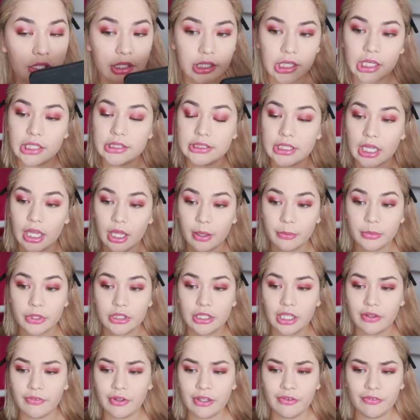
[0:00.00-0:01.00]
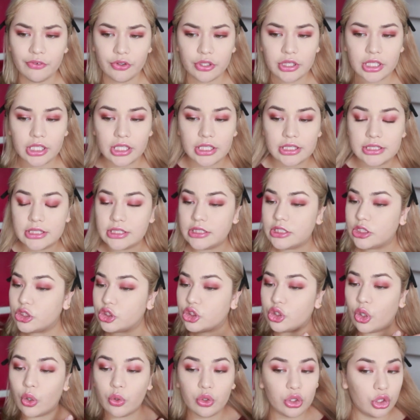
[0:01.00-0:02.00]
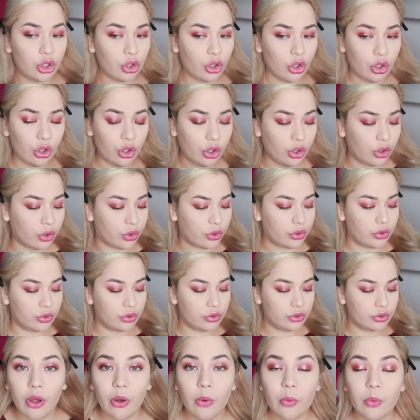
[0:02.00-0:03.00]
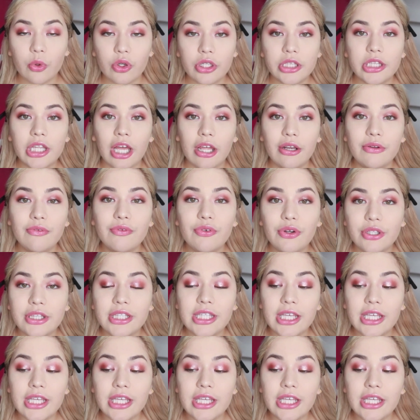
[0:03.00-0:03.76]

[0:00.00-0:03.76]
I'm living for this. This is so cute. We're done for